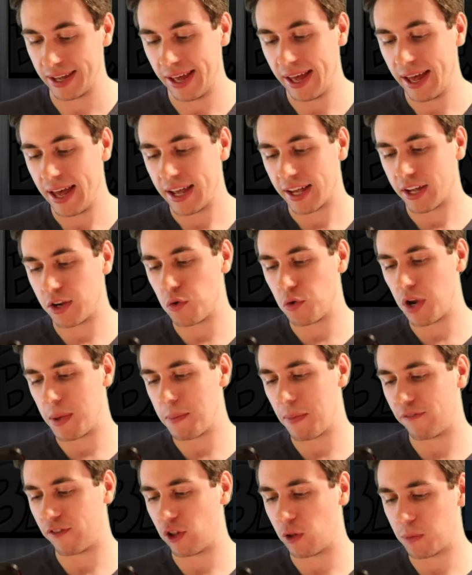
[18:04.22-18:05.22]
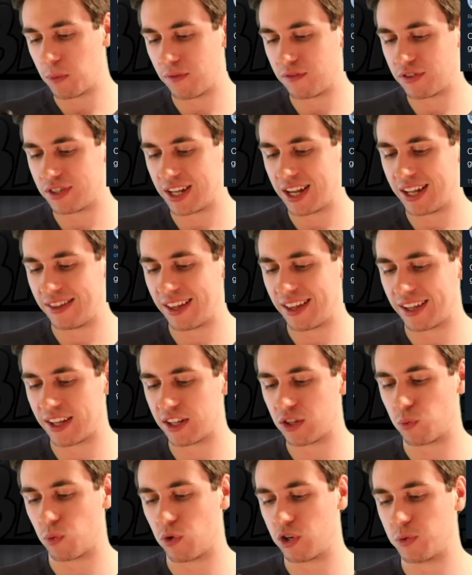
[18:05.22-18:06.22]
Can you name a film you've seen that gets
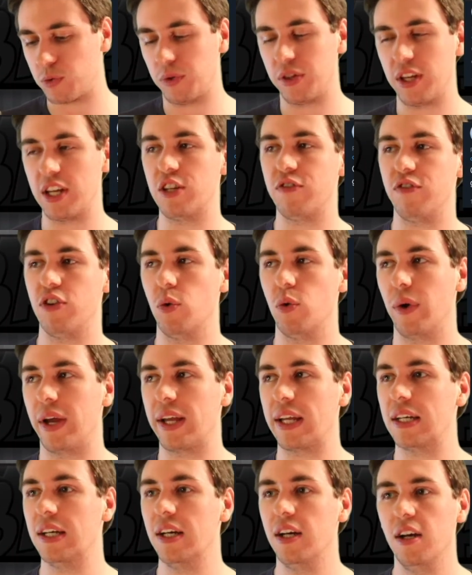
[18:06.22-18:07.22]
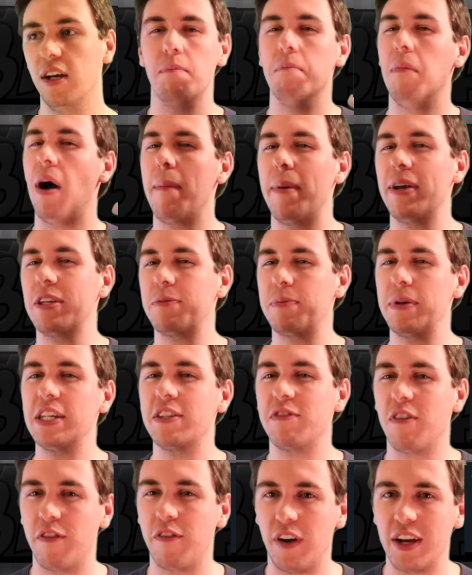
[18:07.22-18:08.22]
worse with each viewing? My best piece of
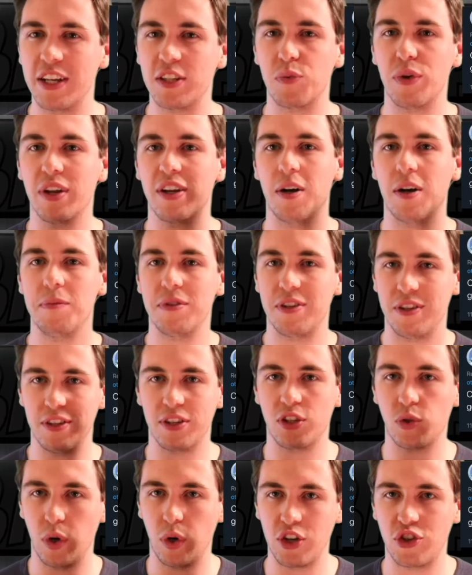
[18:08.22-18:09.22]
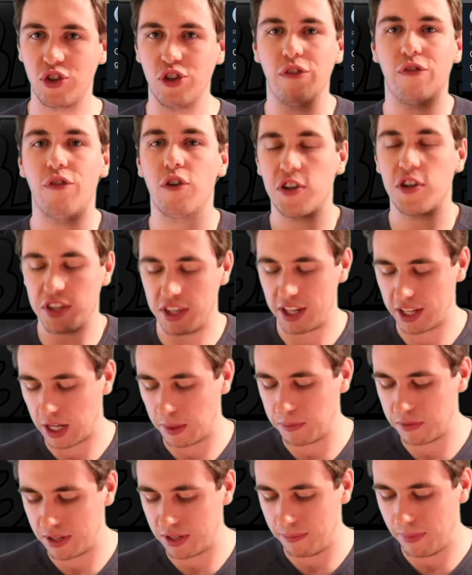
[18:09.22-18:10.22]
advice when it comes to this question, the first thing that
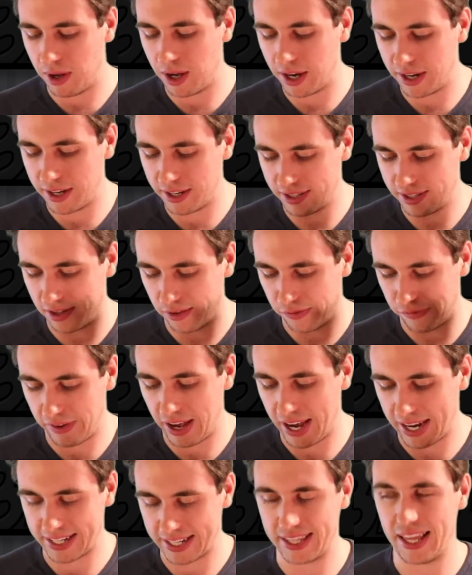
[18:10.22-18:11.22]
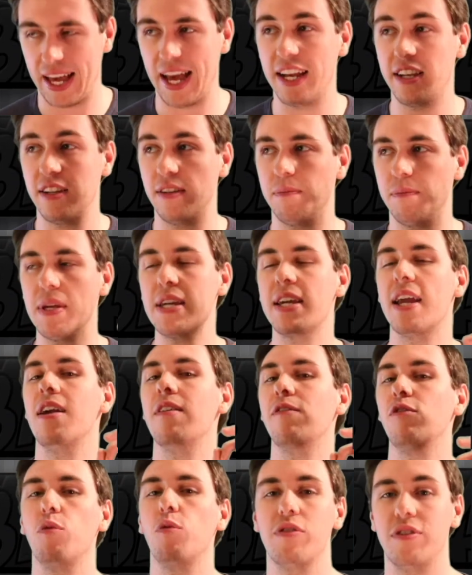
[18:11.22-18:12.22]
comes to mind is the fact that be
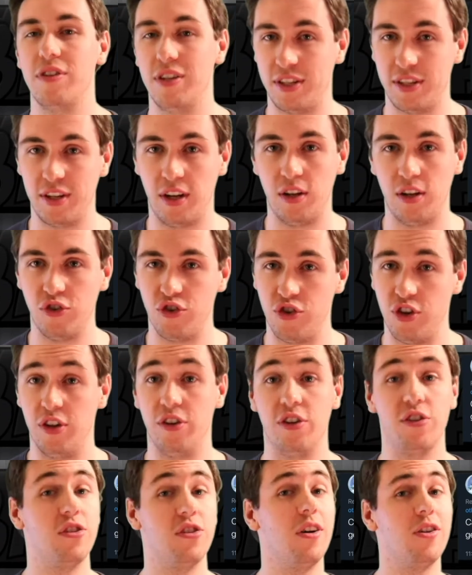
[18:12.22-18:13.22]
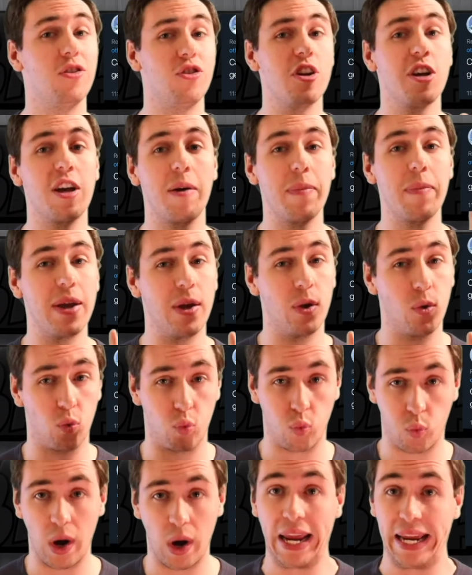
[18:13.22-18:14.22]
careful with nostalgia. Nostalgia can be
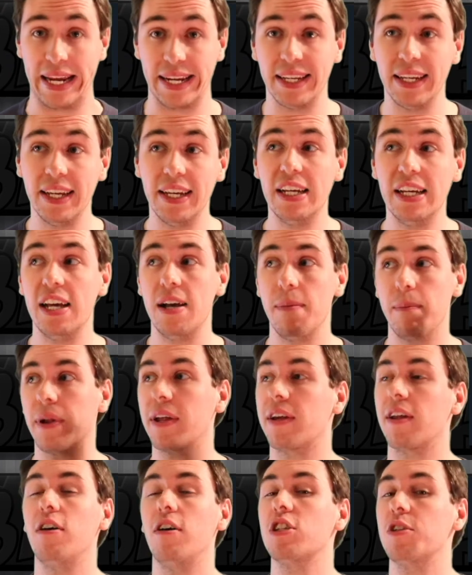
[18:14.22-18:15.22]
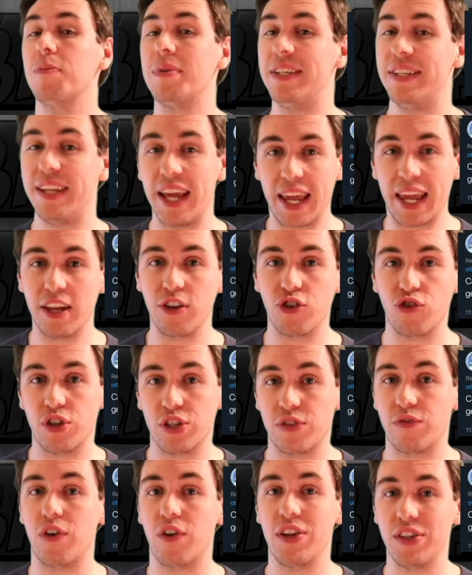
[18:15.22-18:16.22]
great, but it can also be dangerous.
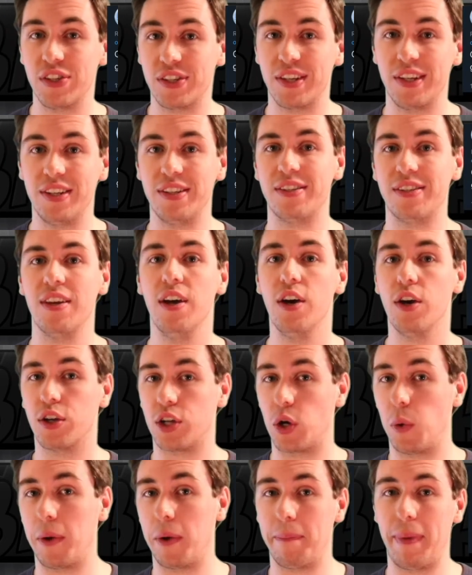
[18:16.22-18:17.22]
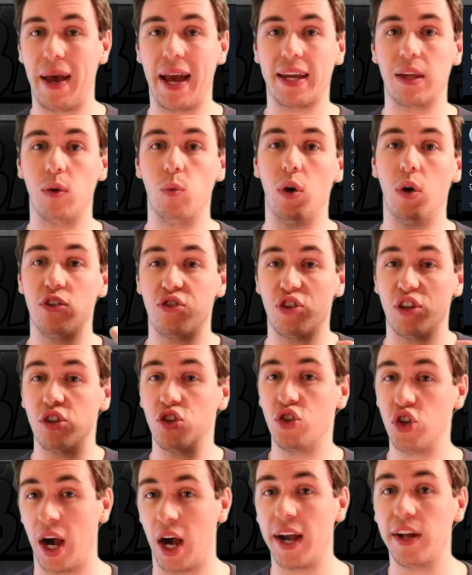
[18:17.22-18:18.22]
For instance, going back and watching
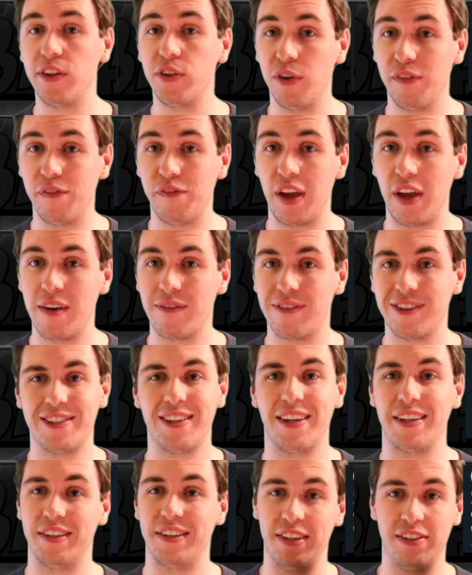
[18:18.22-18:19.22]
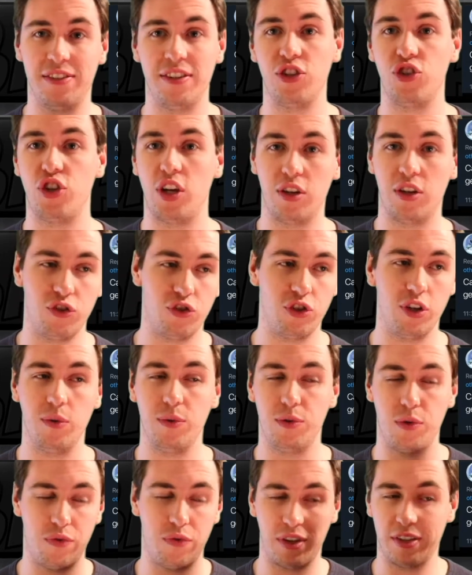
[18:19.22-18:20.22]
childhood favorites like Disney Channel shows
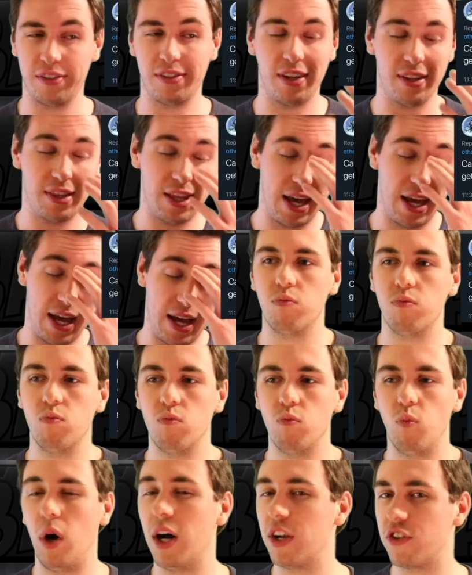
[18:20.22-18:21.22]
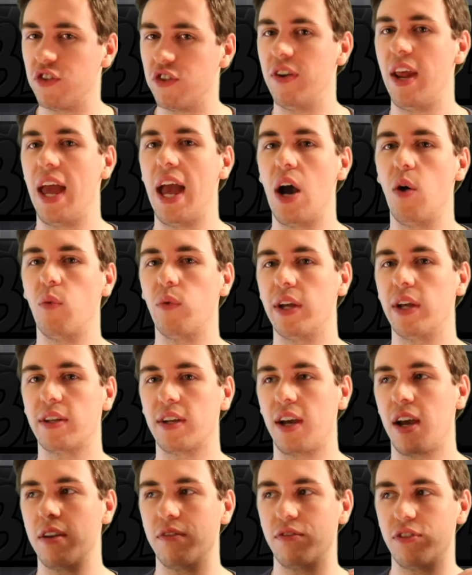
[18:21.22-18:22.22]
or things like that, watch it now, it
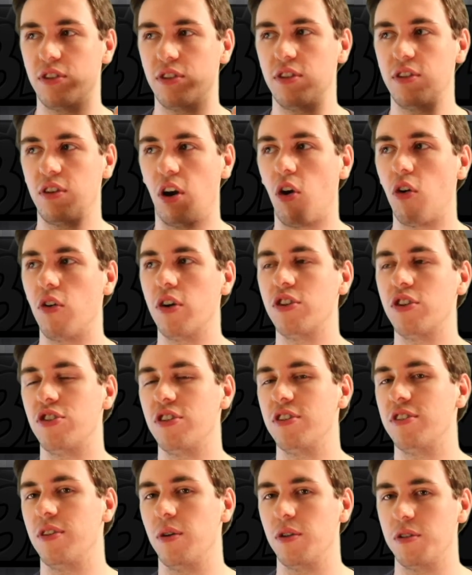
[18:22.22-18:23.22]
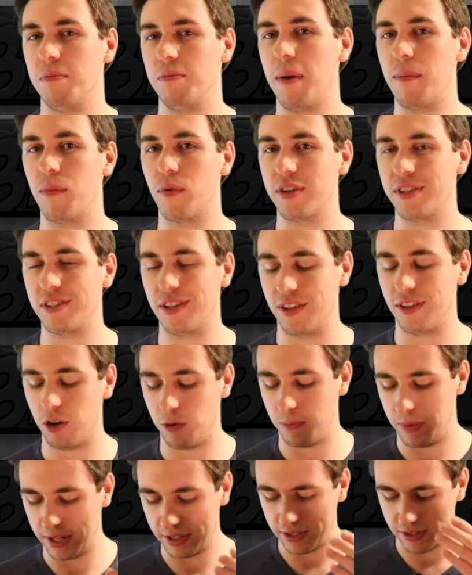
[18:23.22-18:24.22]
kind of tarnishes those memories a little
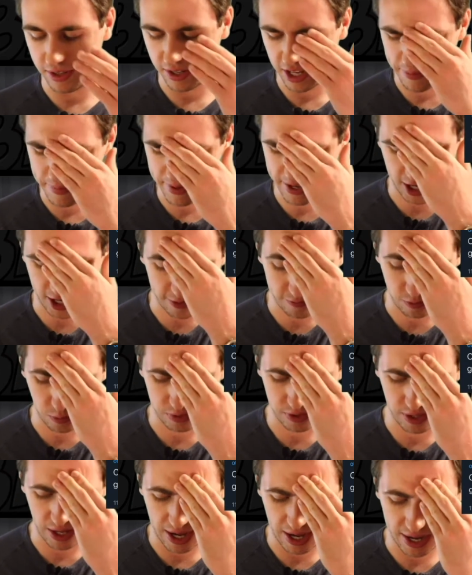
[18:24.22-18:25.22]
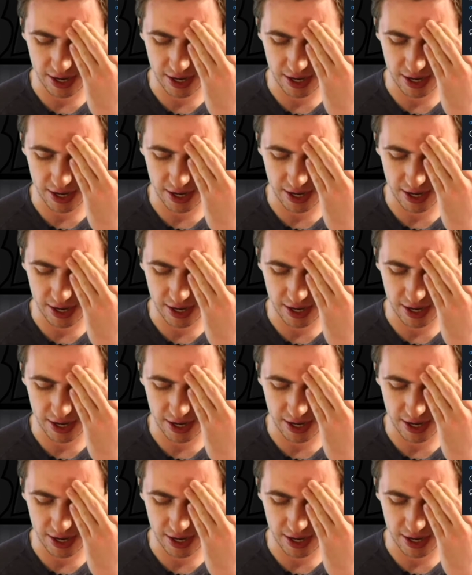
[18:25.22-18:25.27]
bit. So you gotta be careful with that.